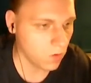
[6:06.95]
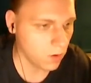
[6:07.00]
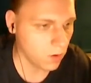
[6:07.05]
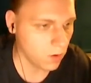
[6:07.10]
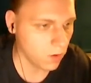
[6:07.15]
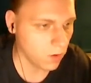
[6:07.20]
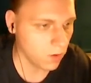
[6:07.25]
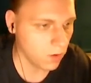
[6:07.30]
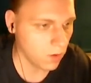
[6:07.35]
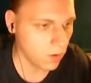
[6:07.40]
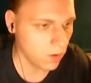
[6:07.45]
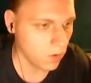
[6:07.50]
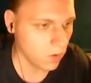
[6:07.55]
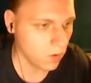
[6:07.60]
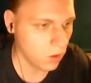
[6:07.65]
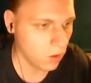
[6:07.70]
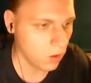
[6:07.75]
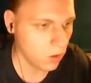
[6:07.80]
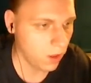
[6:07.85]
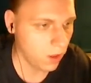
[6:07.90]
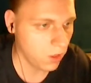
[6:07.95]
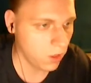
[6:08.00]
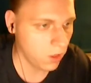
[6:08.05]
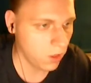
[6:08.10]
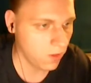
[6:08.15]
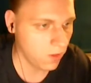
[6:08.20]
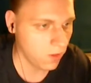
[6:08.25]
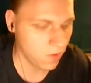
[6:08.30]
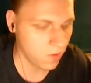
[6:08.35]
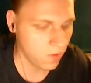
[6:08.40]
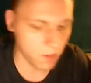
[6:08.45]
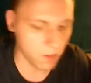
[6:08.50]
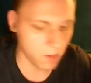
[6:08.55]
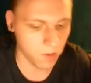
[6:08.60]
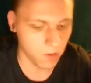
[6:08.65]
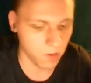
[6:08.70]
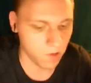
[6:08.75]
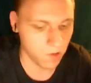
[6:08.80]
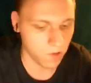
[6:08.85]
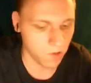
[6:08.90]
we're going to change these numbers,
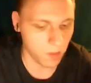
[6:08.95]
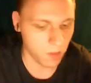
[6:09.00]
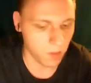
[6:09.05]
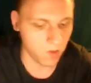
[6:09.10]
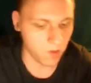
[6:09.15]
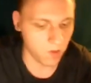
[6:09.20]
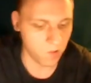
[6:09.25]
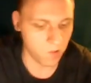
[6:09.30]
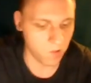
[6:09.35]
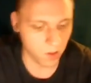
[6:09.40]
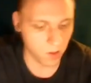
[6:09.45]
obviously.